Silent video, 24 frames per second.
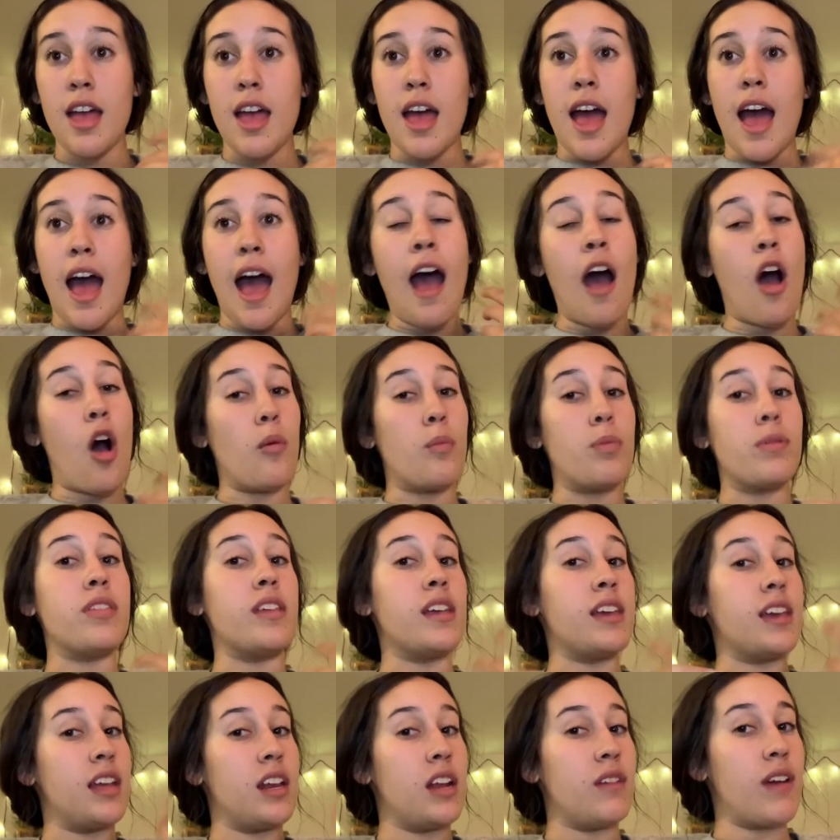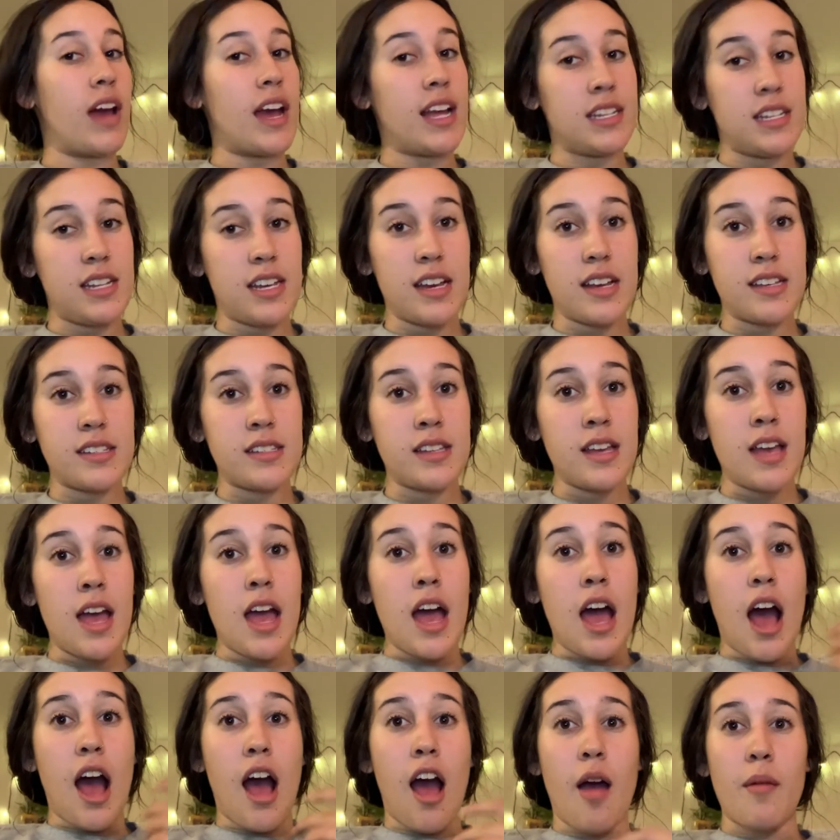help thinking of ideas.
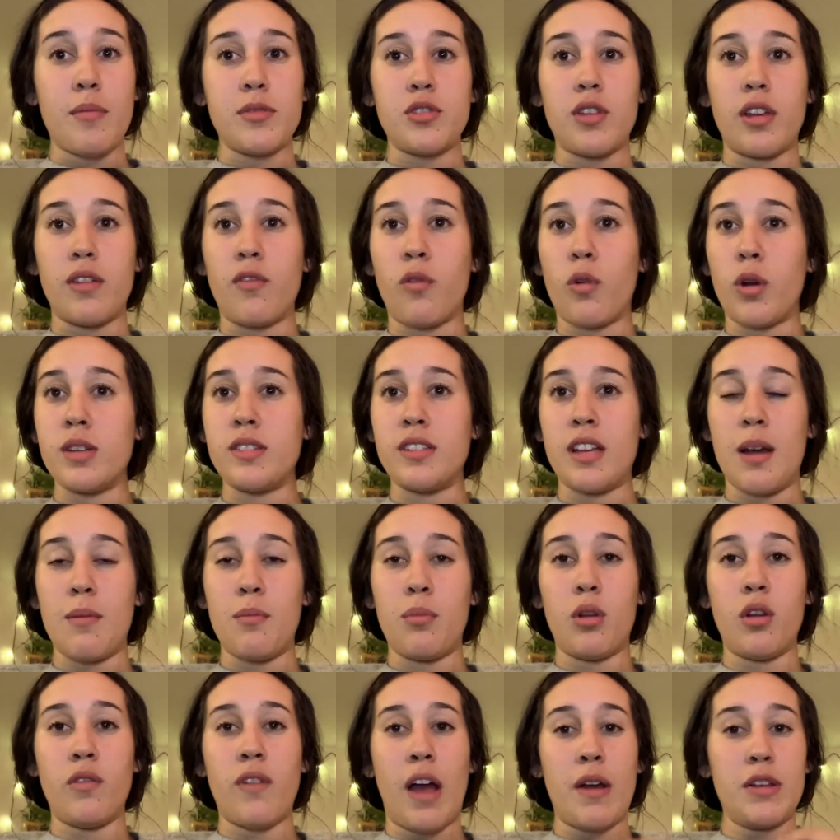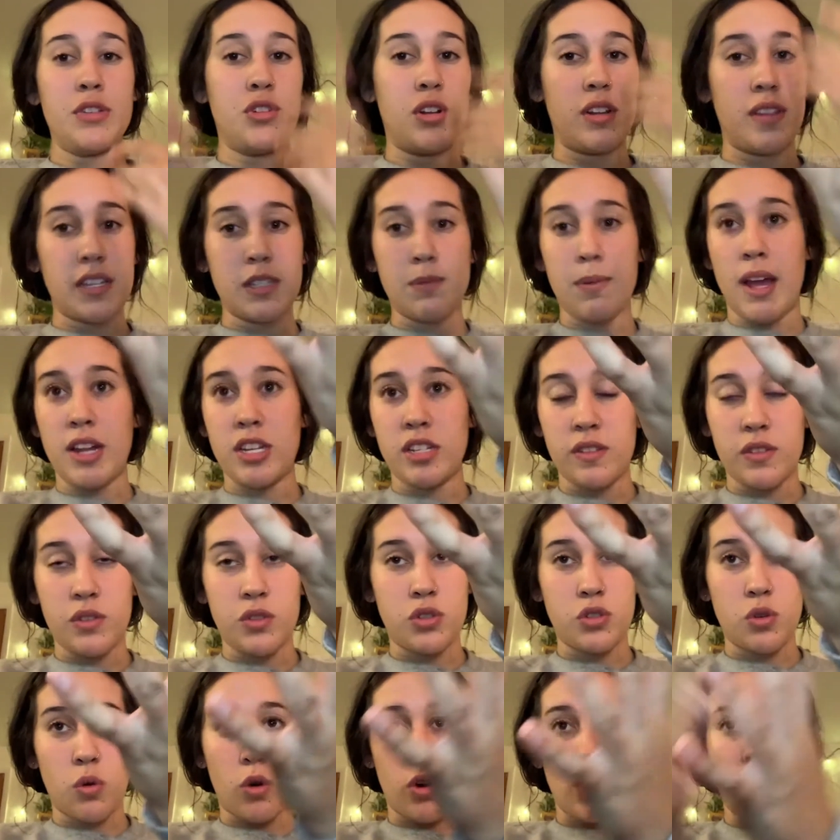So like for example, if I was reading this page as a
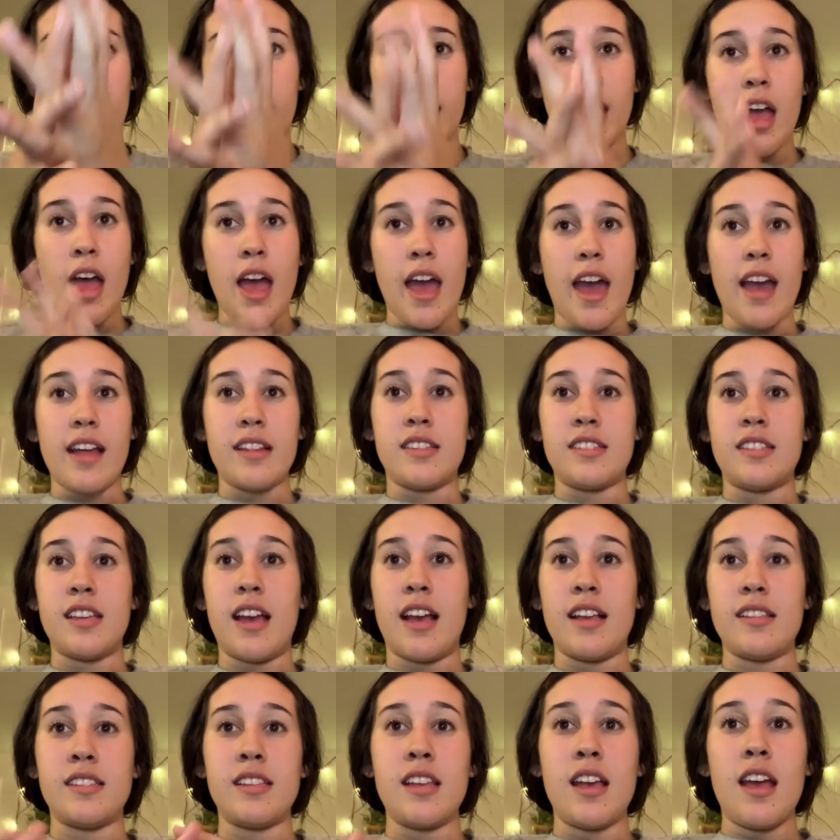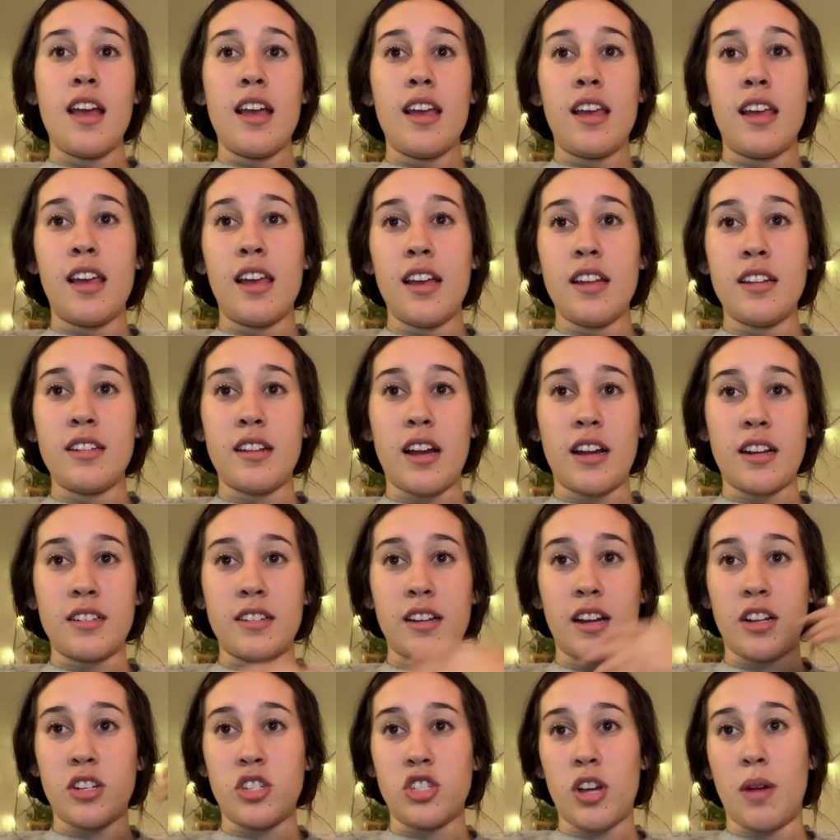story, it says, he duck
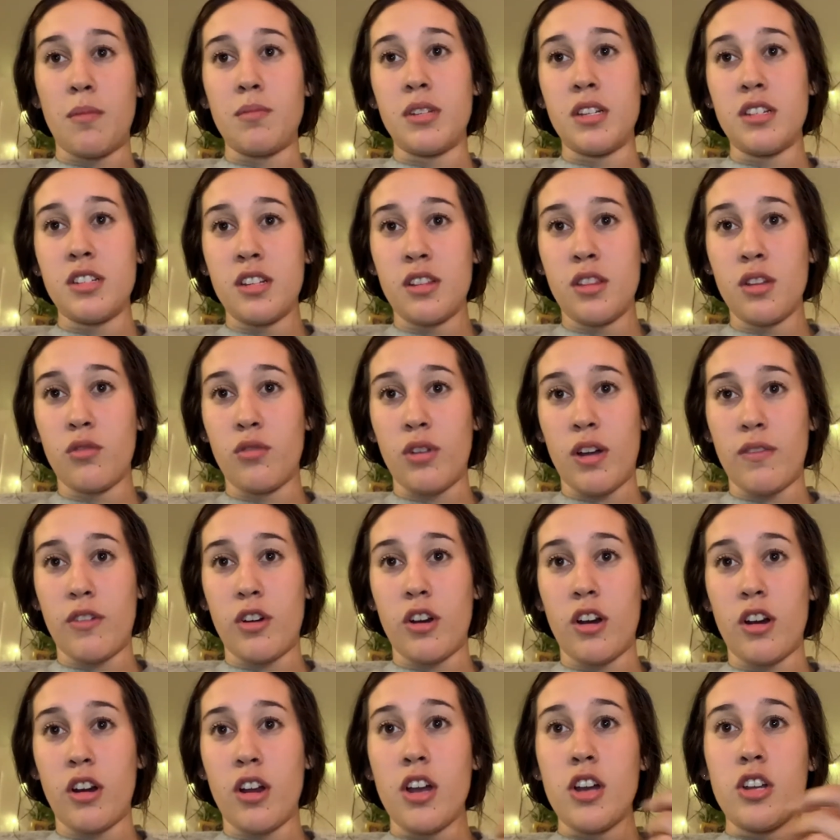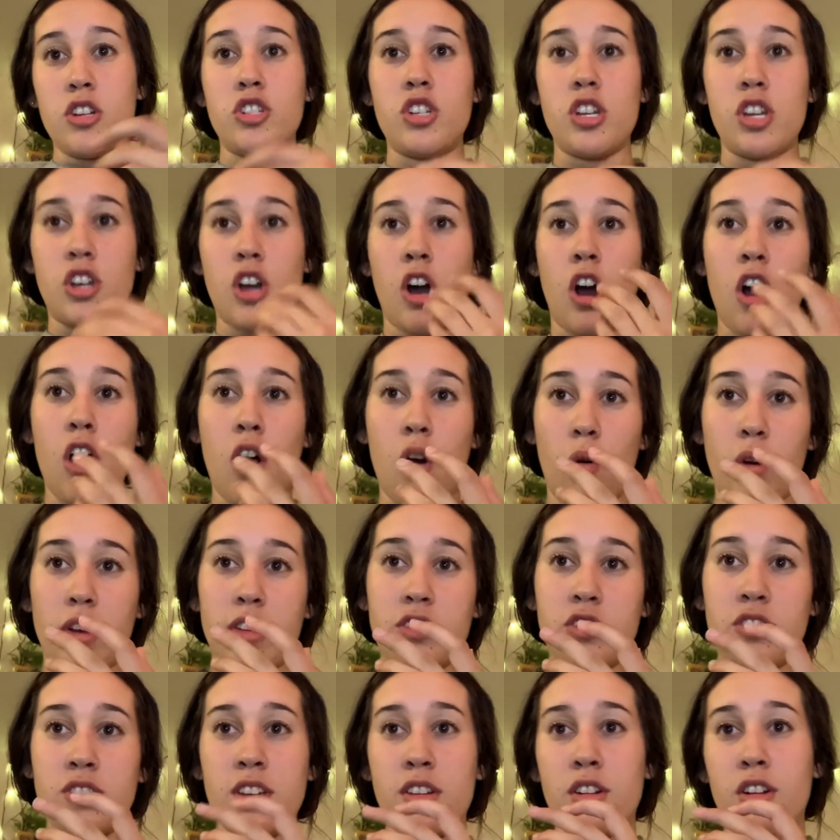jumped into the river. She caught
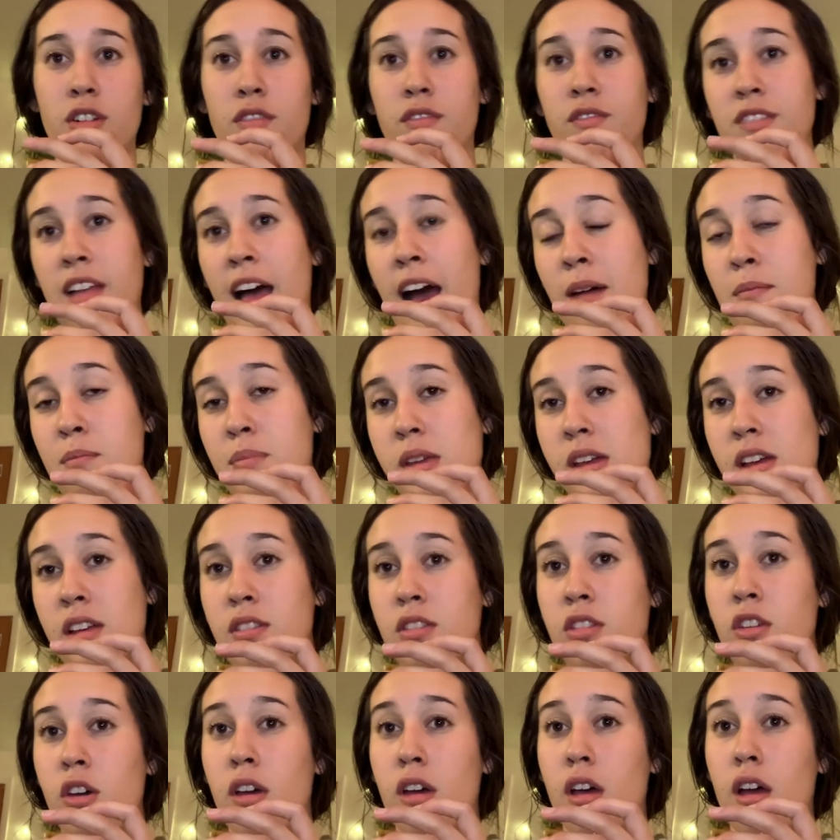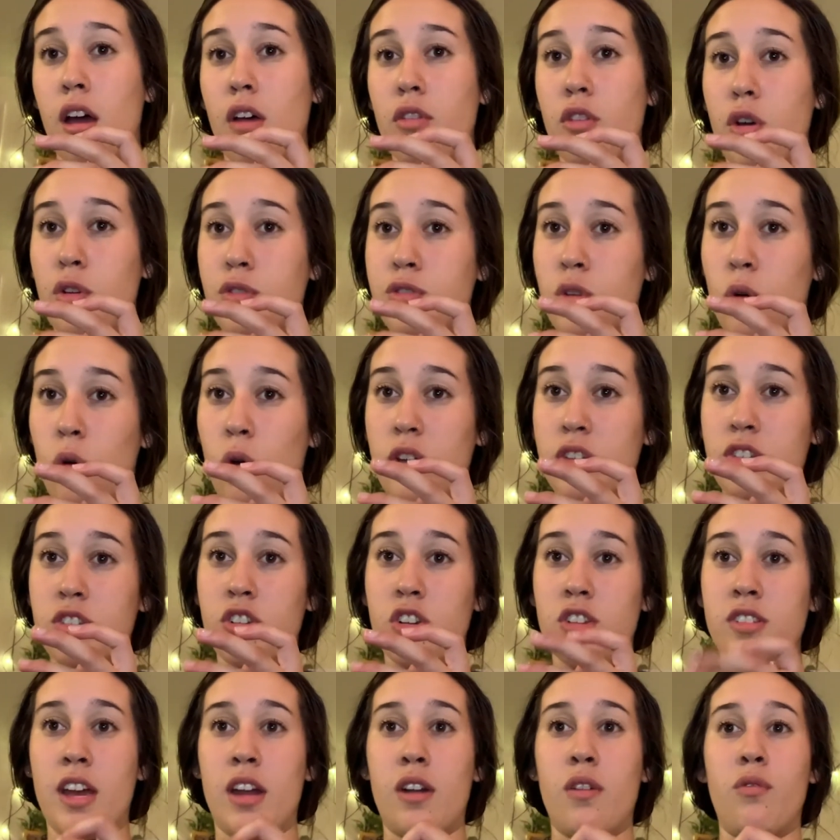oysters in her flat beak. Those
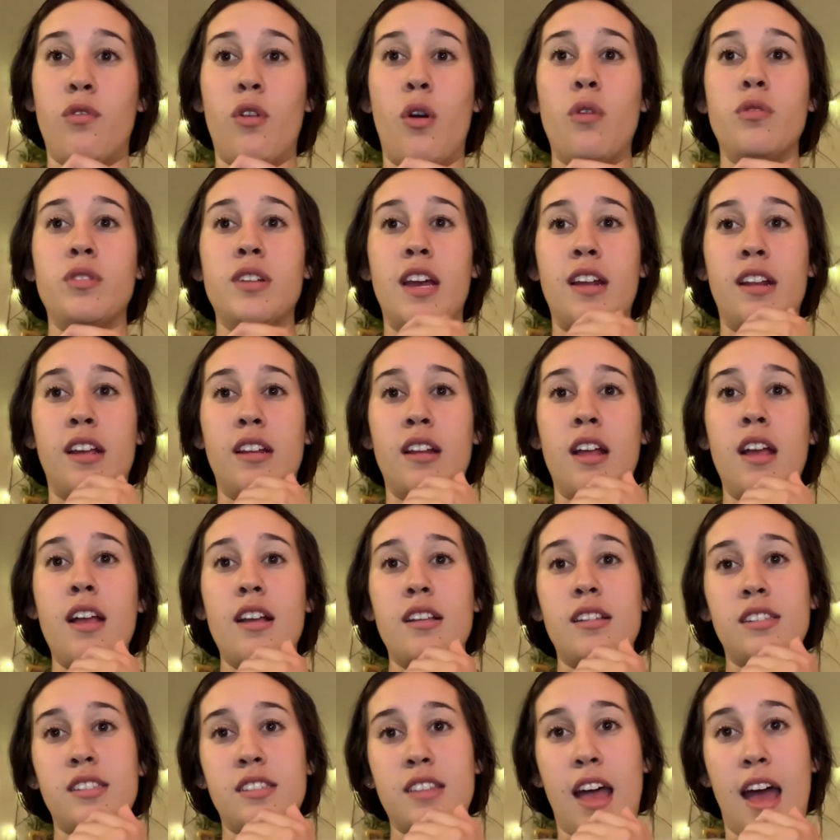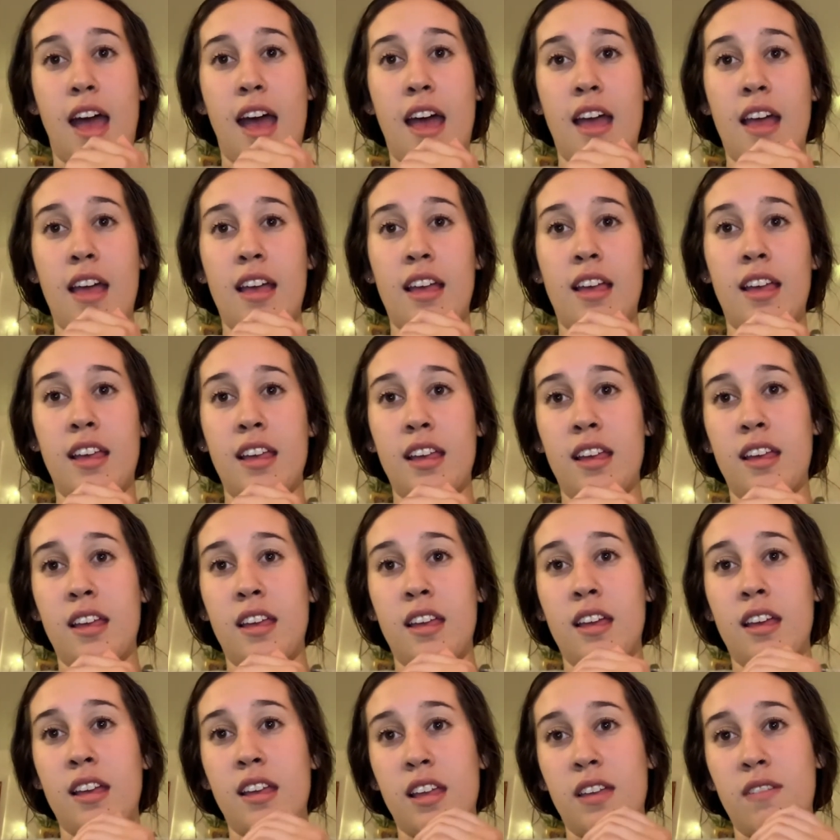oysters had a rotating set.
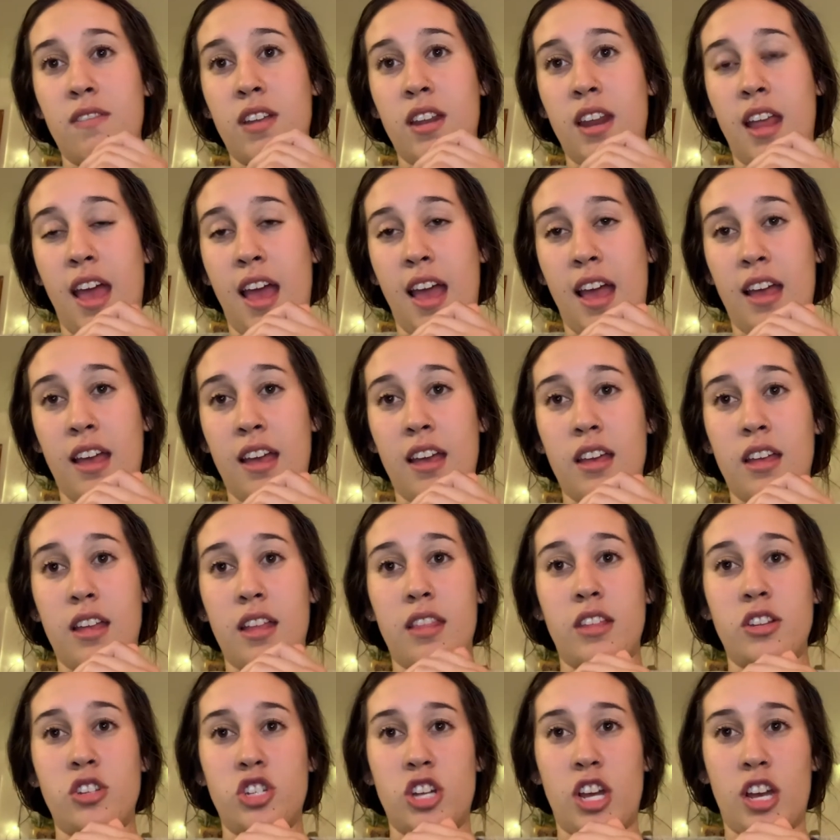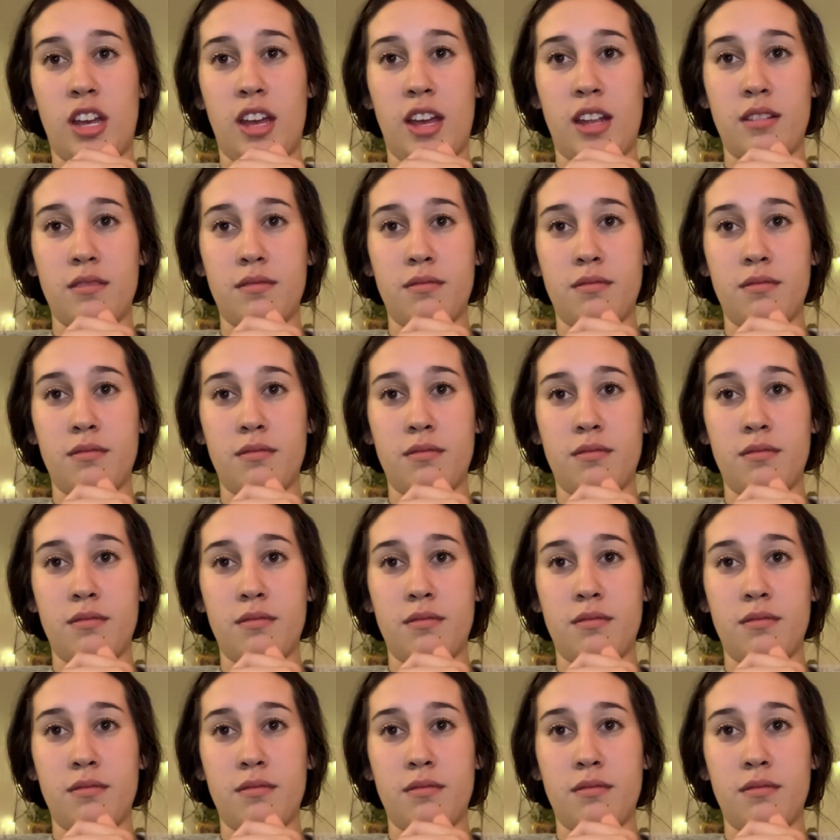He even ate the chicken.